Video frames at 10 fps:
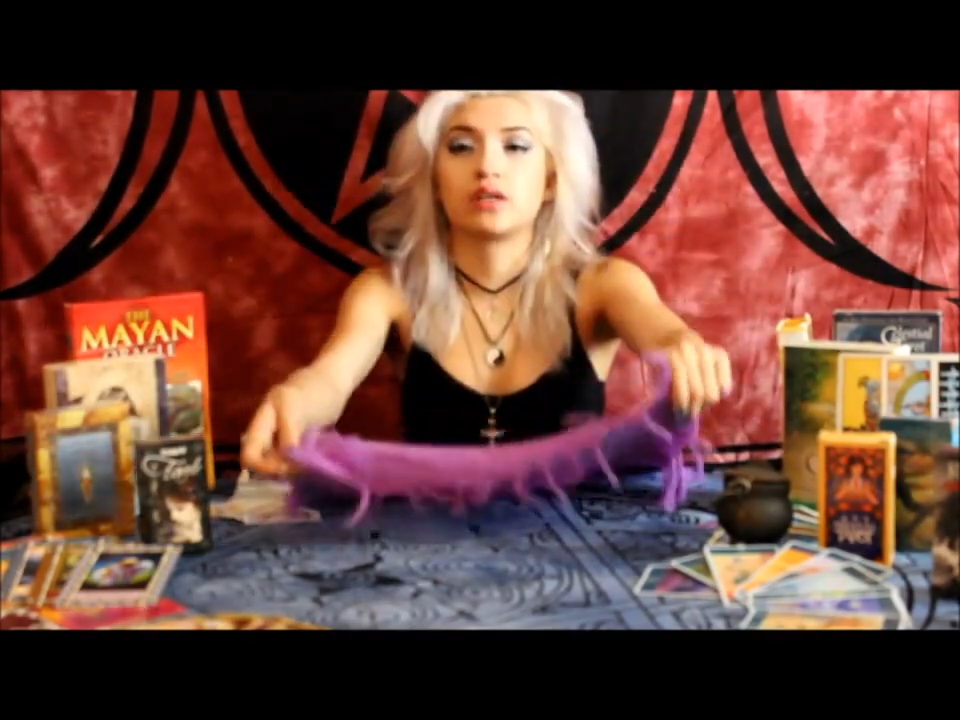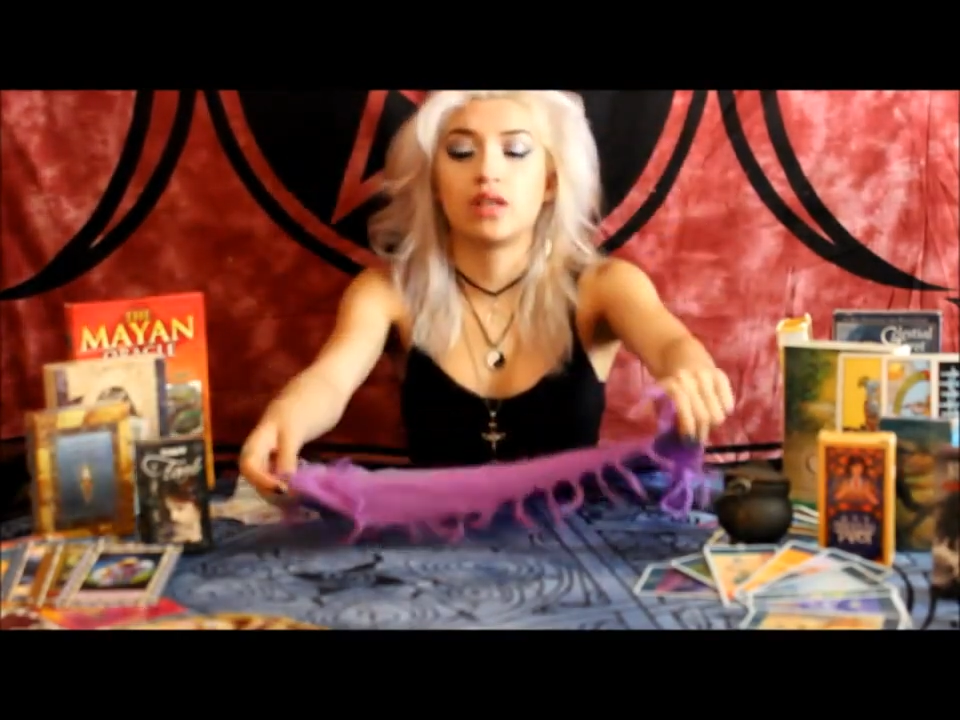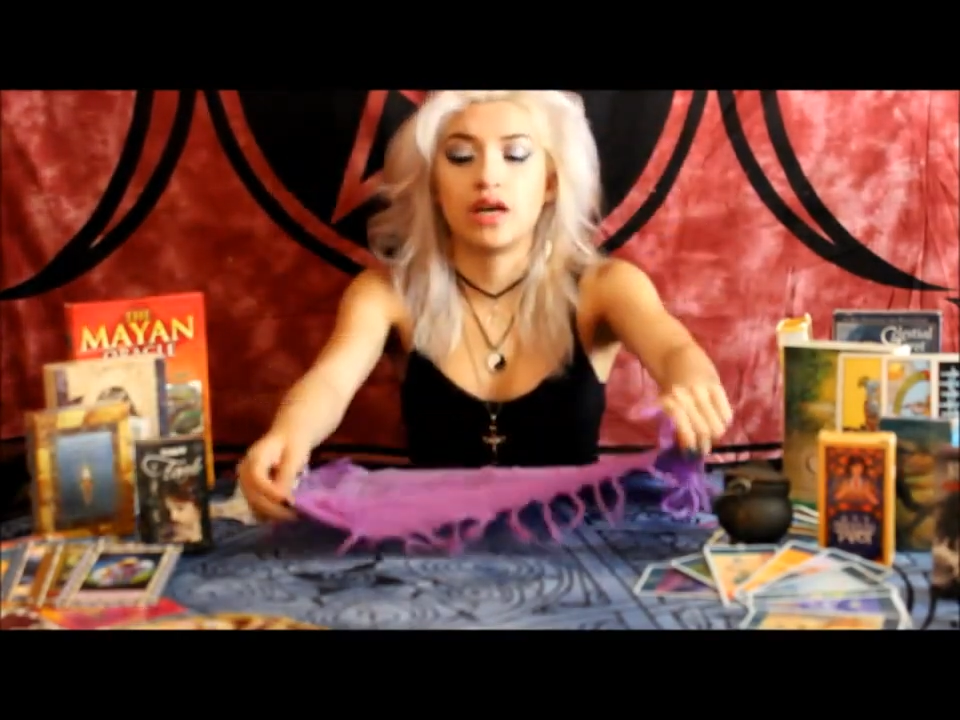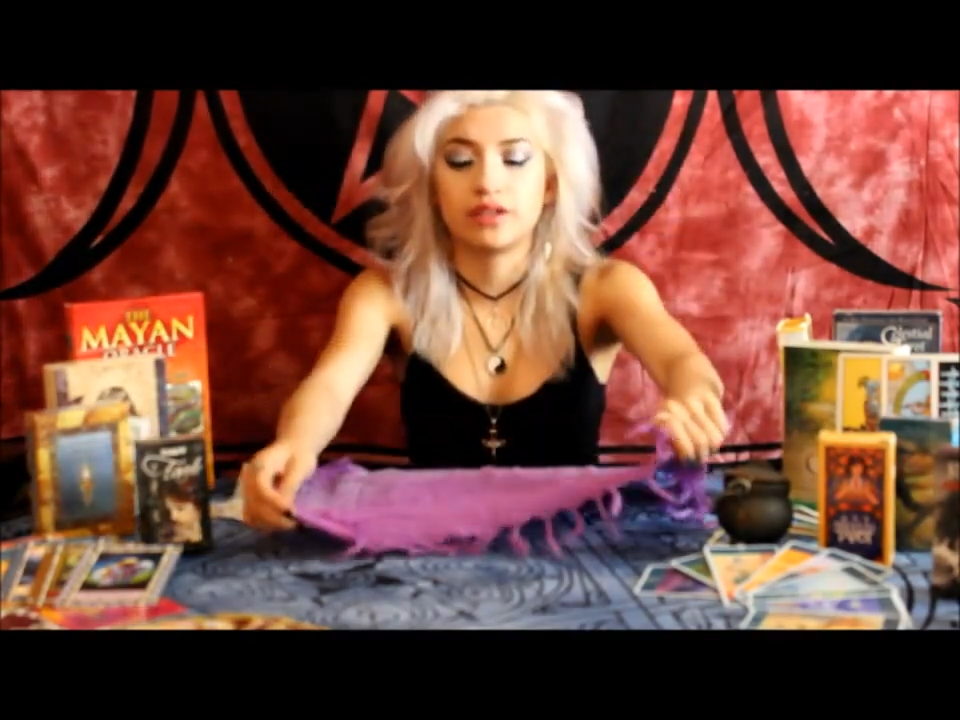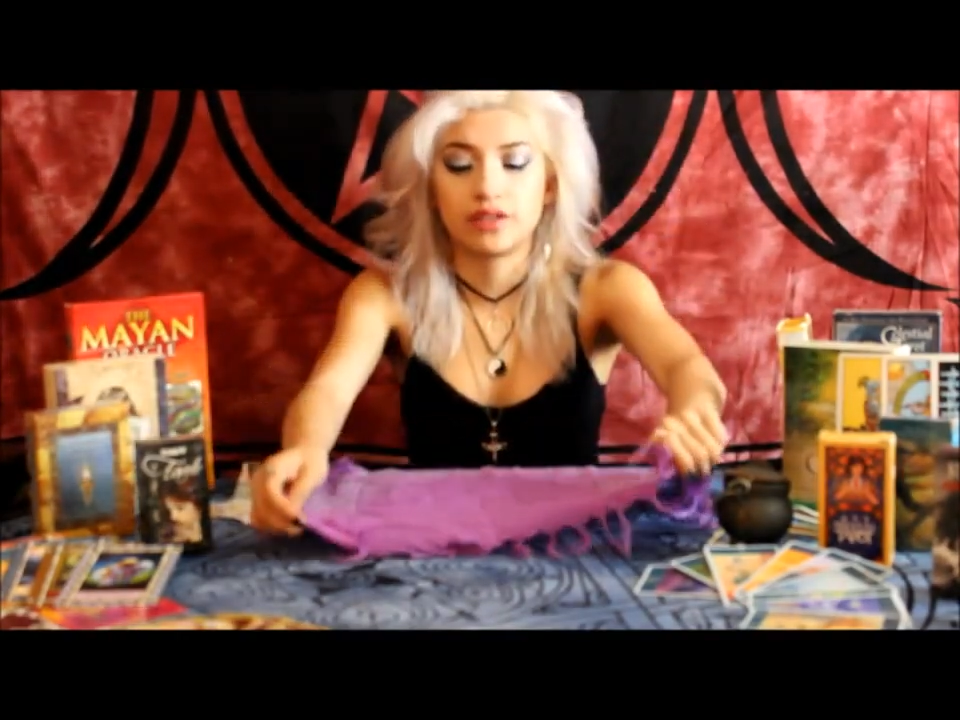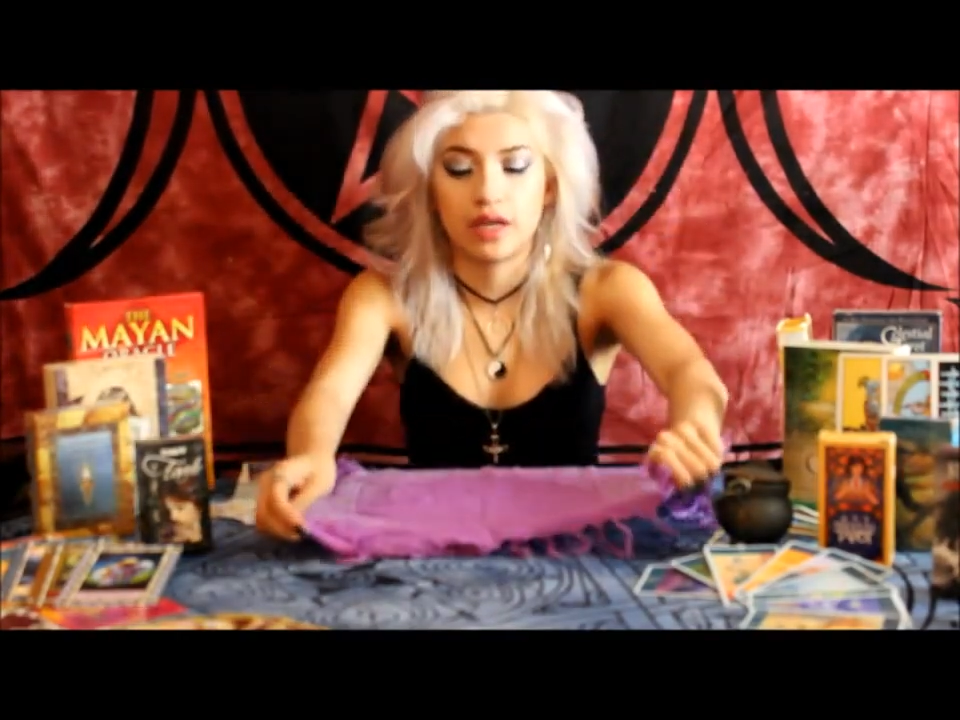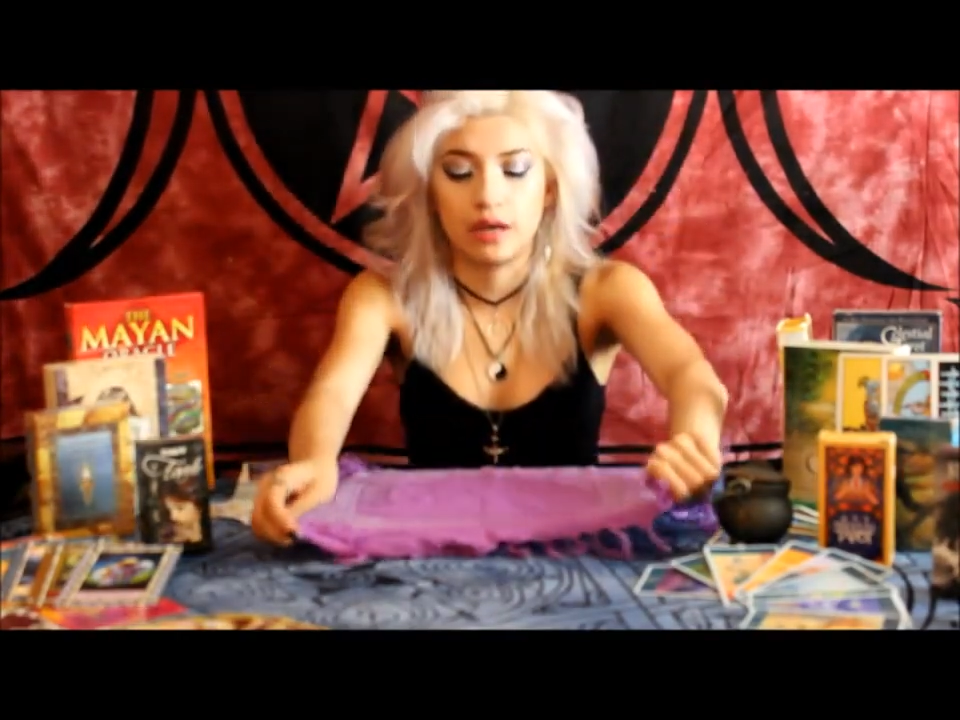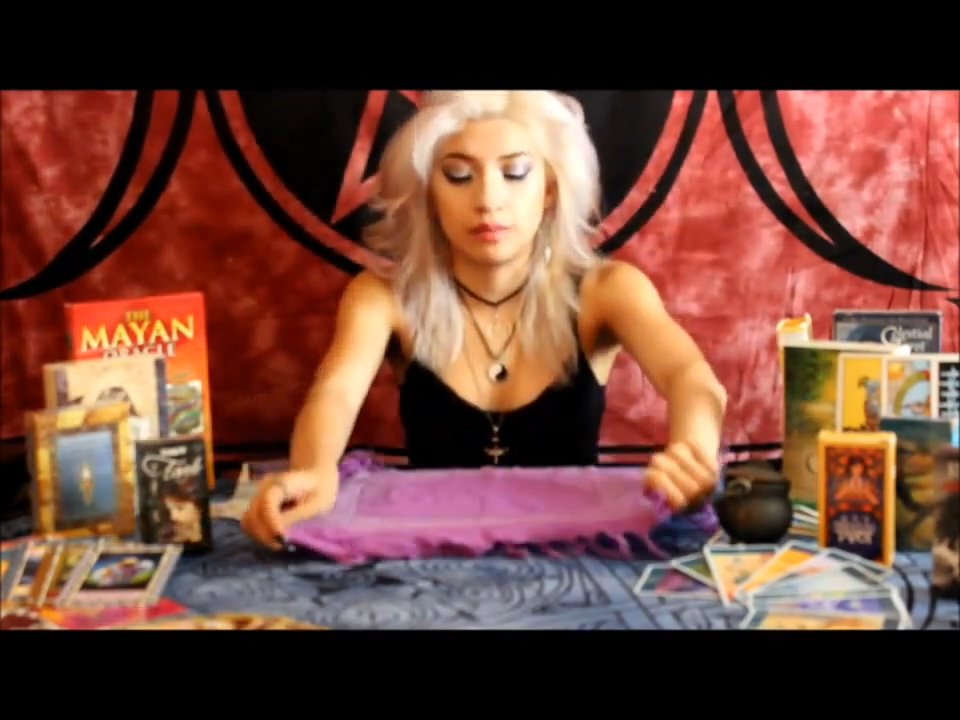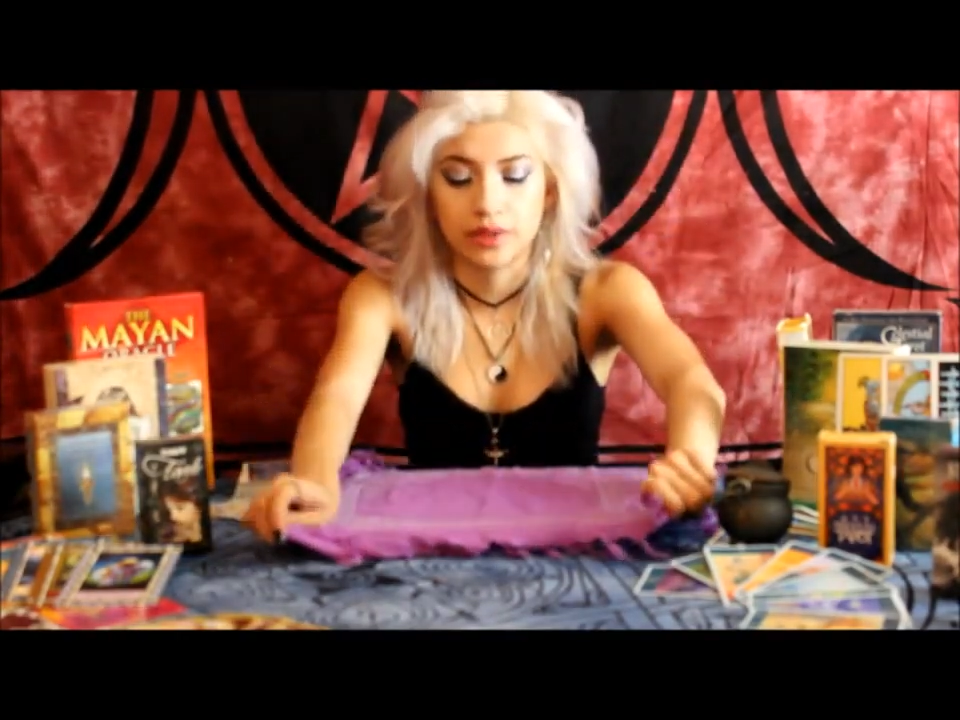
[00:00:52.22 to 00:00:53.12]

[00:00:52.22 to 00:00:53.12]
cloth to help